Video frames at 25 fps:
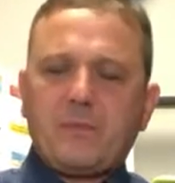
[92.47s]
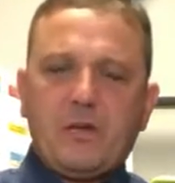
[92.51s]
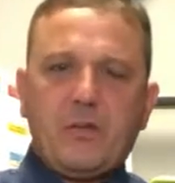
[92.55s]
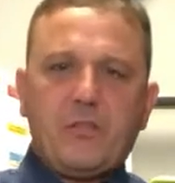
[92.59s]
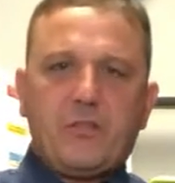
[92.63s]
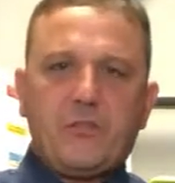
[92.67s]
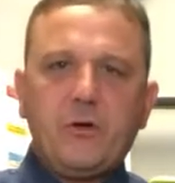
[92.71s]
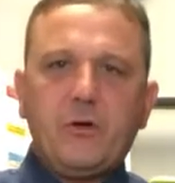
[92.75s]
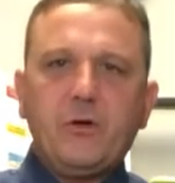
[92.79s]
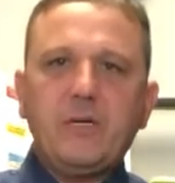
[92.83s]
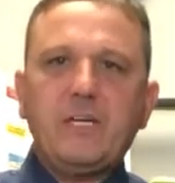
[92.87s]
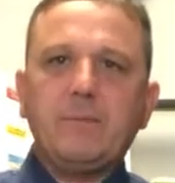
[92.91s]
A
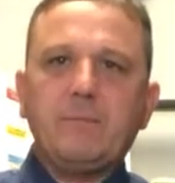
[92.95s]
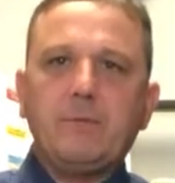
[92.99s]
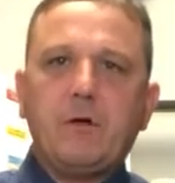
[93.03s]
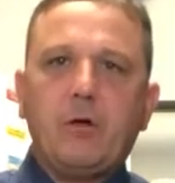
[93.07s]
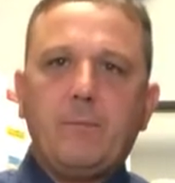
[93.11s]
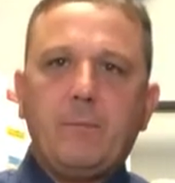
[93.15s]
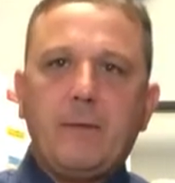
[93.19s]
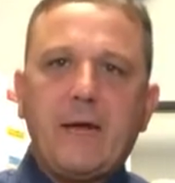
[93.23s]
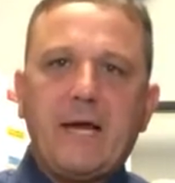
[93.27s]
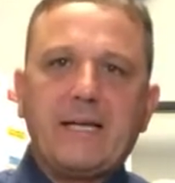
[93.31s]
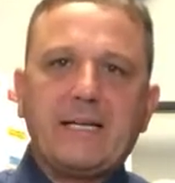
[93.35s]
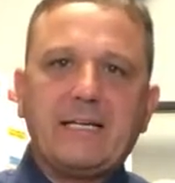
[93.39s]
30
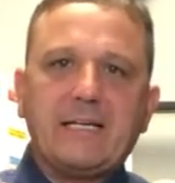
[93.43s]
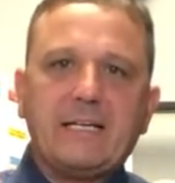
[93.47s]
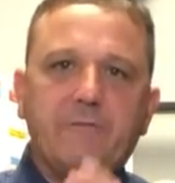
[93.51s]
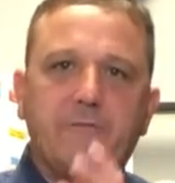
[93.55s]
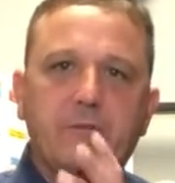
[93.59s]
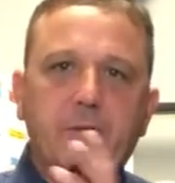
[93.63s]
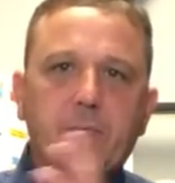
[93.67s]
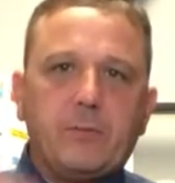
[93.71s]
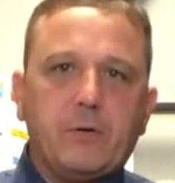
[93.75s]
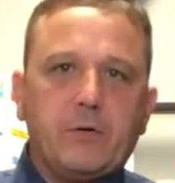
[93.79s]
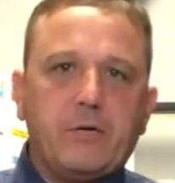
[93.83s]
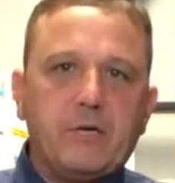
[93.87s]
mil magnet,
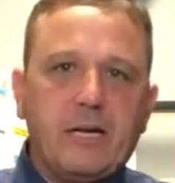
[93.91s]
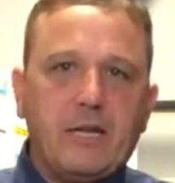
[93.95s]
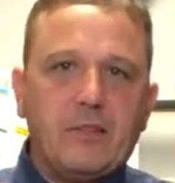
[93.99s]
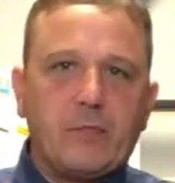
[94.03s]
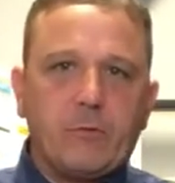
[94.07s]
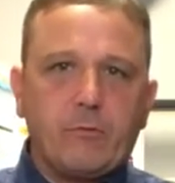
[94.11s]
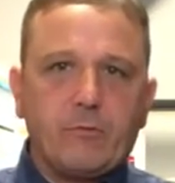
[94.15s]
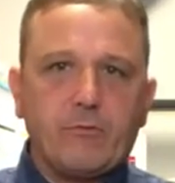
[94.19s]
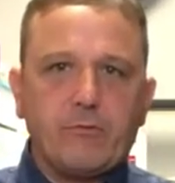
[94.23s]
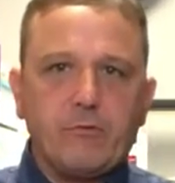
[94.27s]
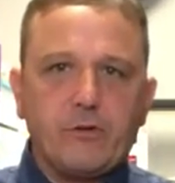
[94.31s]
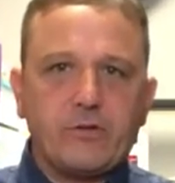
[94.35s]
if you put it on
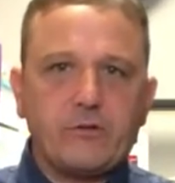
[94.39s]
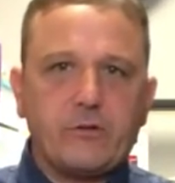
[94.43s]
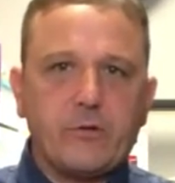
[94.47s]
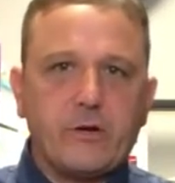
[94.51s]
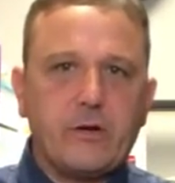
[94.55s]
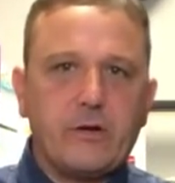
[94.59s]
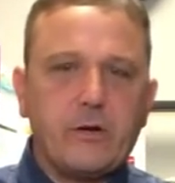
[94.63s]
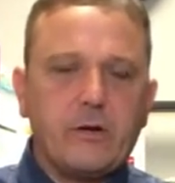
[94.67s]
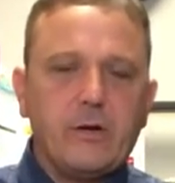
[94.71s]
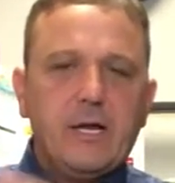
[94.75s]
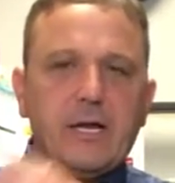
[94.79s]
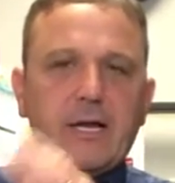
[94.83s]
the
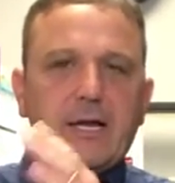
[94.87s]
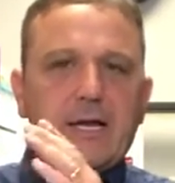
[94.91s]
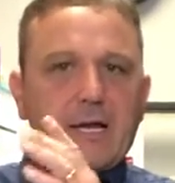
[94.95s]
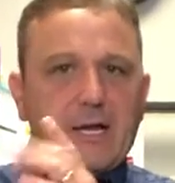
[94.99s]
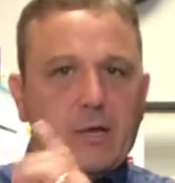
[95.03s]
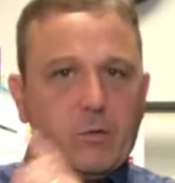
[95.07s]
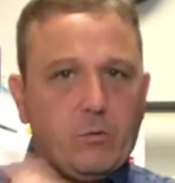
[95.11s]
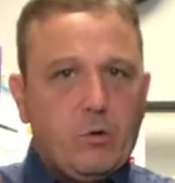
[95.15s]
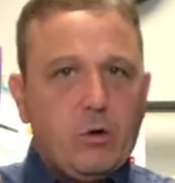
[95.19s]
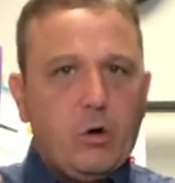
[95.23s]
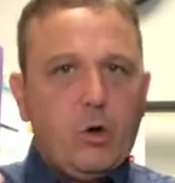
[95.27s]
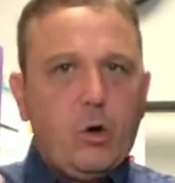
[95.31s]
refrigerator,
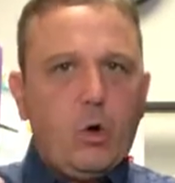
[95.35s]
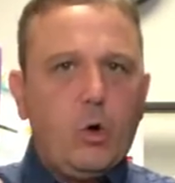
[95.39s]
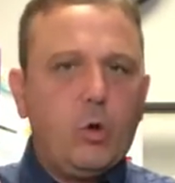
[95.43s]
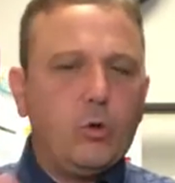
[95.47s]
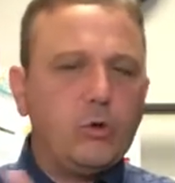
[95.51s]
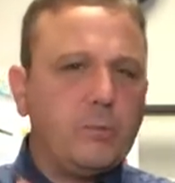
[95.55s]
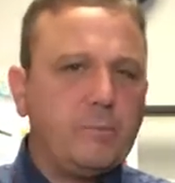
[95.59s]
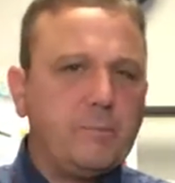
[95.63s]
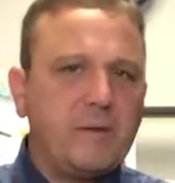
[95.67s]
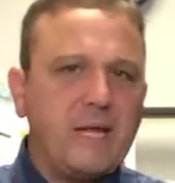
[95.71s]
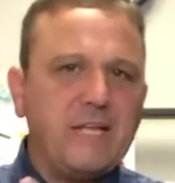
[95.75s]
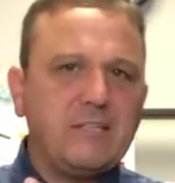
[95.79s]
will
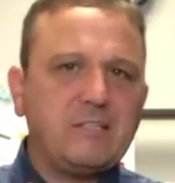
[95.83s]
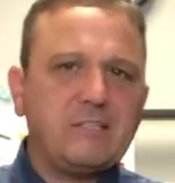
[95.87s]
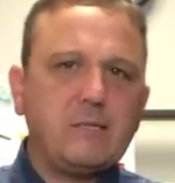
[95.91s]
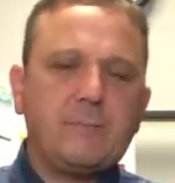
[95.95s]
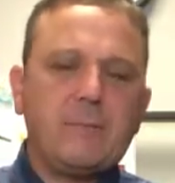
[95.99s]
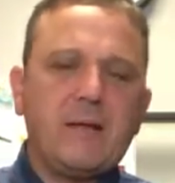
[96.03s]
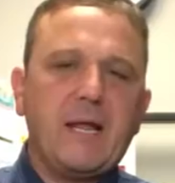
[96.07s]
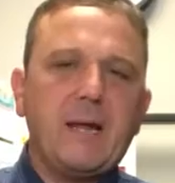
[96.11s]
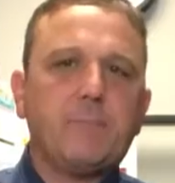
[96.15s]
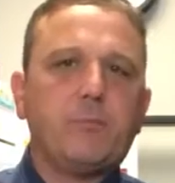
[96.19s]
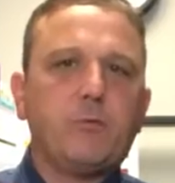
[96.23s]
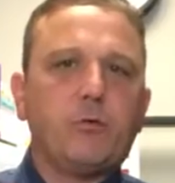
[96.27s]
hold a piece
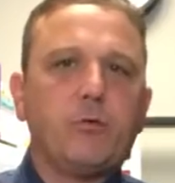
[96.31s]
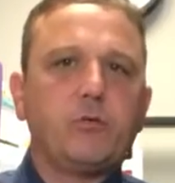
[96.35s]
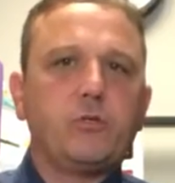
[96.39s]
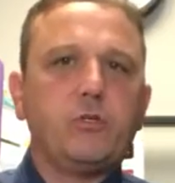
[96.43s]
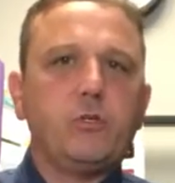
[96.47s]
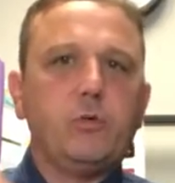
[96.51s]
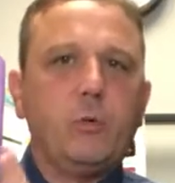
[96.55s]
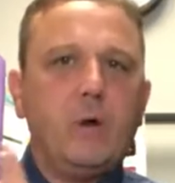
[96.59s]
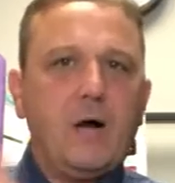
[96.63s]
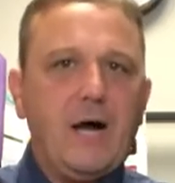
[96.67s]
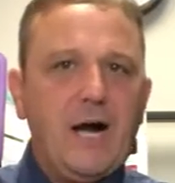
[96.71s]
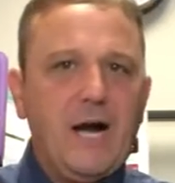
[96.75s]
of paper or
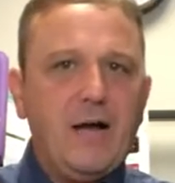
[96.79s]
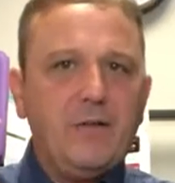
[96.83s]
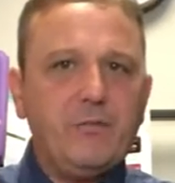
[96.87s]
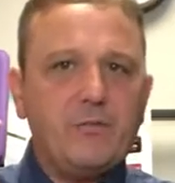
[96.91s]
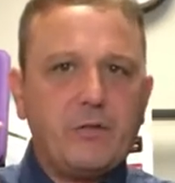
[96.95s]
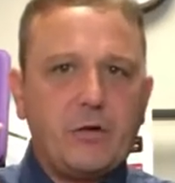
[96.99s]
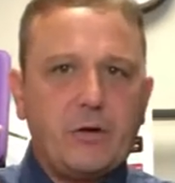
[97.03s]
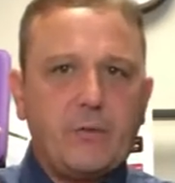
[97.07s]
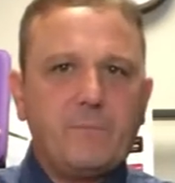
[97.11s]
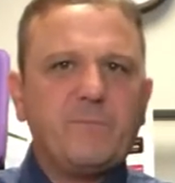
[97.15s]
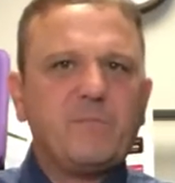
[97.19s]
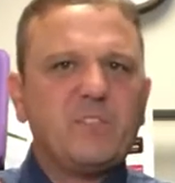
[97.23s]
two
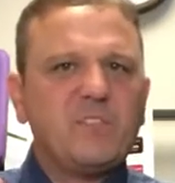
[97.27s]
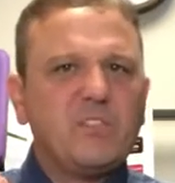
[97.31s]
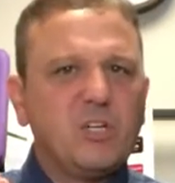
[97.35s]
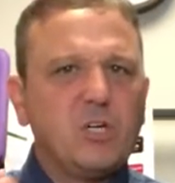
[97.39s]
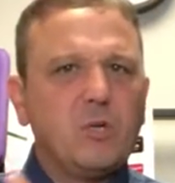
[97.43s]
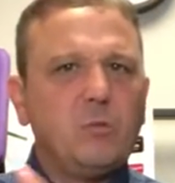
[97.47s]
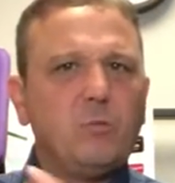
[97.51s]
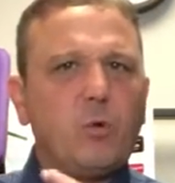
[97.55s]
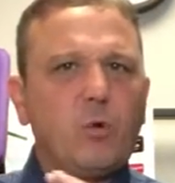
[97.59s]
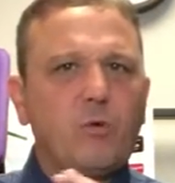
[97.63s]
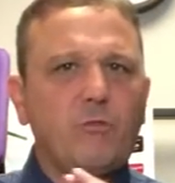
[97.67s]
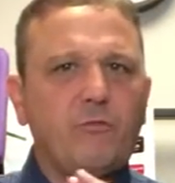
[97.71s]
on there. A
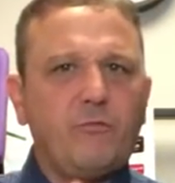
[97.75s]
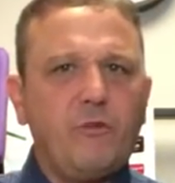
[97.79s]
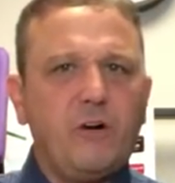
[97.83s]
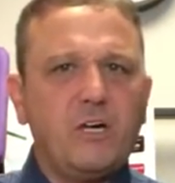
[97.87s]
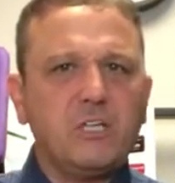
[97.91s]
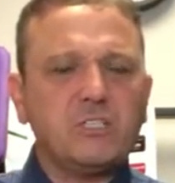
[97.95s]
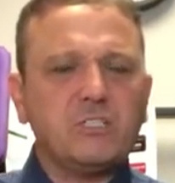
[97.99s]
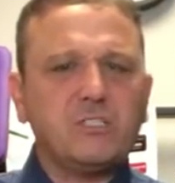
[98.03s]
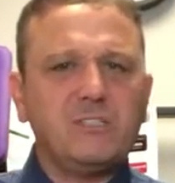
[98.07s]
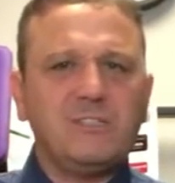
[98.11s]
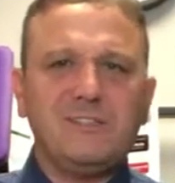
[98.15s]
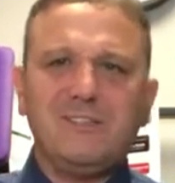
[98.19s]
little more
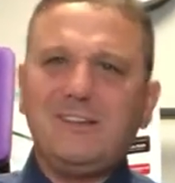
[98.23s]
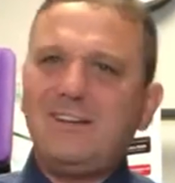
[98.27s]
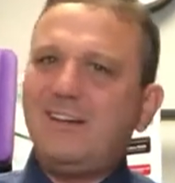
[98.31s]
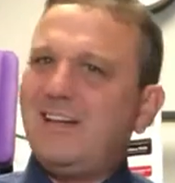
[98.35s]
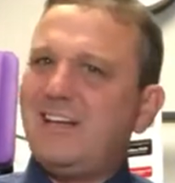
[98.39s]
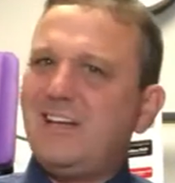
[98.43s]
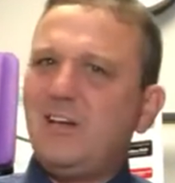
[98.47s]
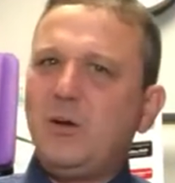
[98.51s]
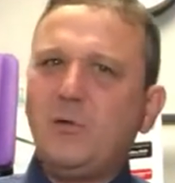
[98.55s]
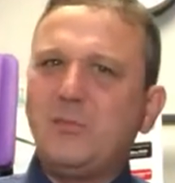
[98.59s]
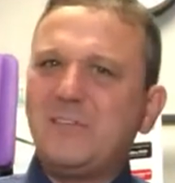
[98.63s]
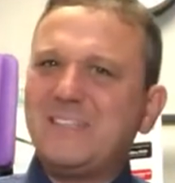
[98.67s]
functional
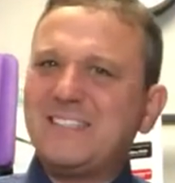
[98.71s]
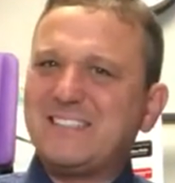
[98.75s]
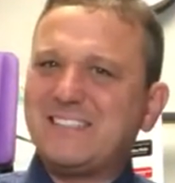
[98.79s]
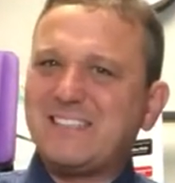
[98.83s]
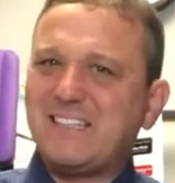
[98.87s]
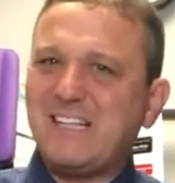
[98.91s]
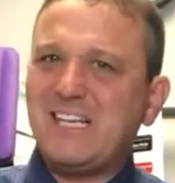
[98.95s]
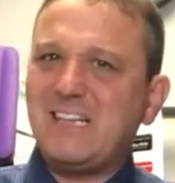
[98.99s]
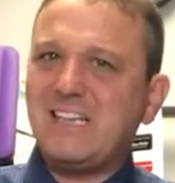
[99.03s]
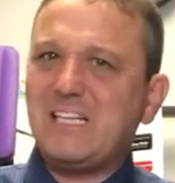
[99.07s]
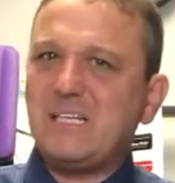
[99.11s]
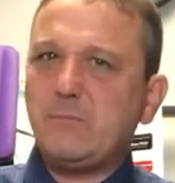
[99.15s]
and only
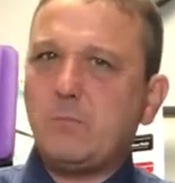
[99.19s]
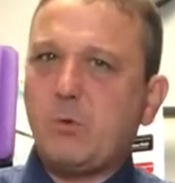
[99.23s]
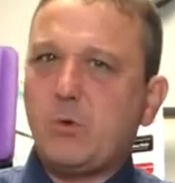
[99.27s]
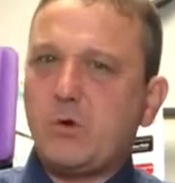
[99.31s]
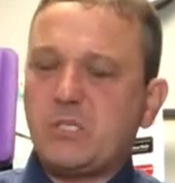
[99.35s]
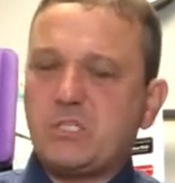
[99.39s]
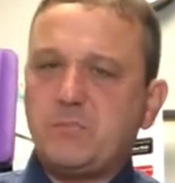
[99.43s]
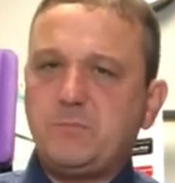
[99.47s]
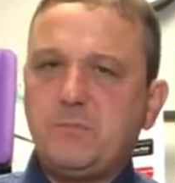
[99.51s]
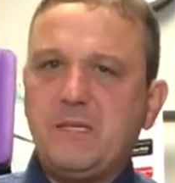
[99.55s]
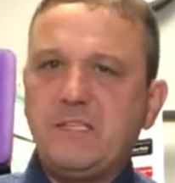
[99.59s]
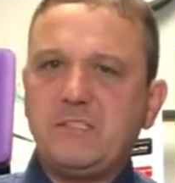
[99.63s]
slightly
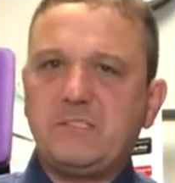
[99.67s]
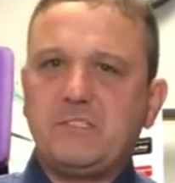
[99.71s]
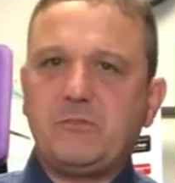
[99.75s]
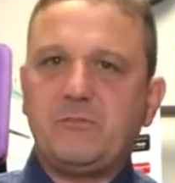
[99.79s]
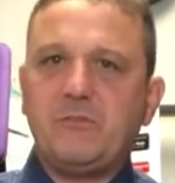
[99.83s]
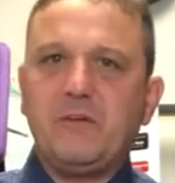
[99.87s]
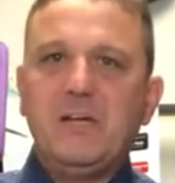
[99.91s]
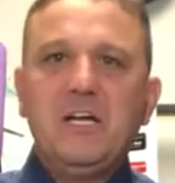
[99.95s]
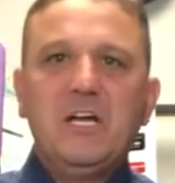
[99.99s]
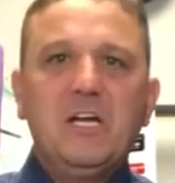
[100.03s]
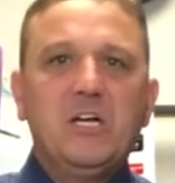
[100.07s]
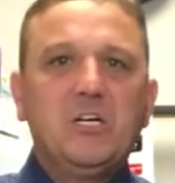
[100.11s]
more
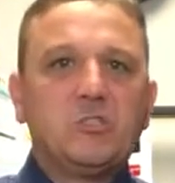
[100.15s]
expensive.